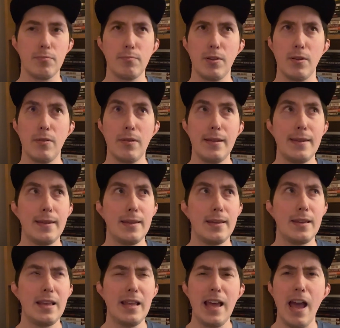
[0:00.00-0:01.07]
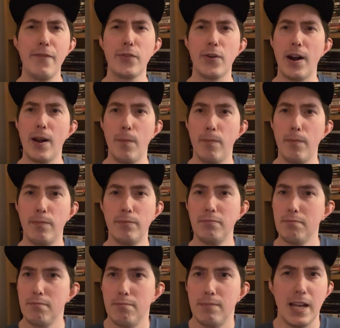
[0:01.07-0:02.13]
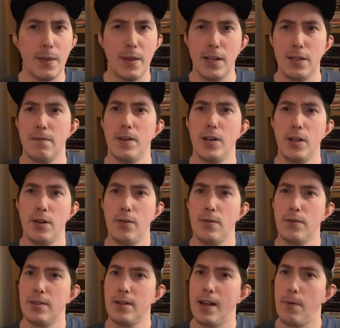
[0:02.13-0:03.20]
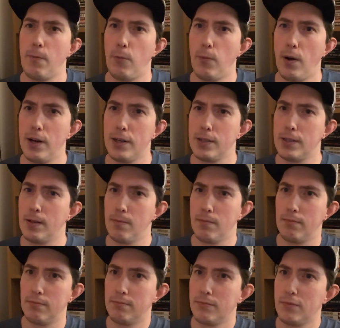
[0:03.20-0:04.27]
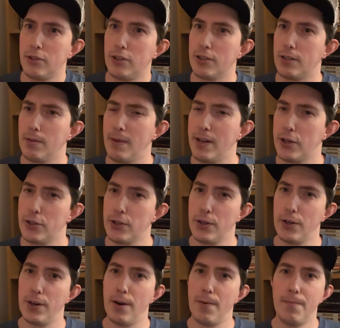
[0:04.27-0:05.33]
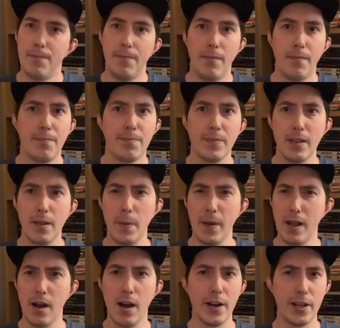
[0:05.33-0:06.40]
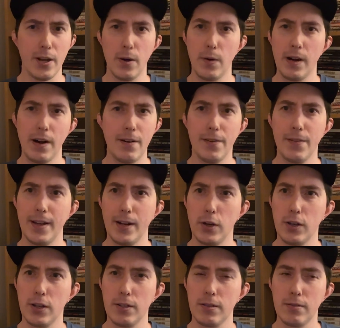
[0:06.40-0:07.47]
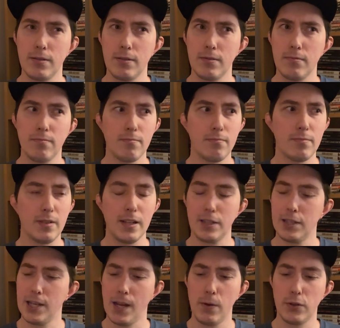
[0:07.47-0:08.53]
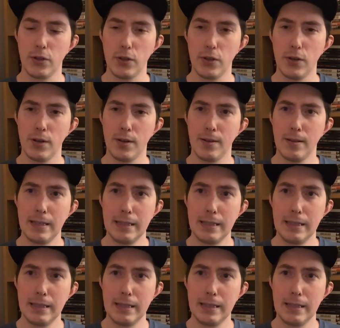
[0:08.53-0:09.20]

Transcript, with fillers: you know, after I make these videos and I watch them just to make sure the audio and everything looks and sounds good,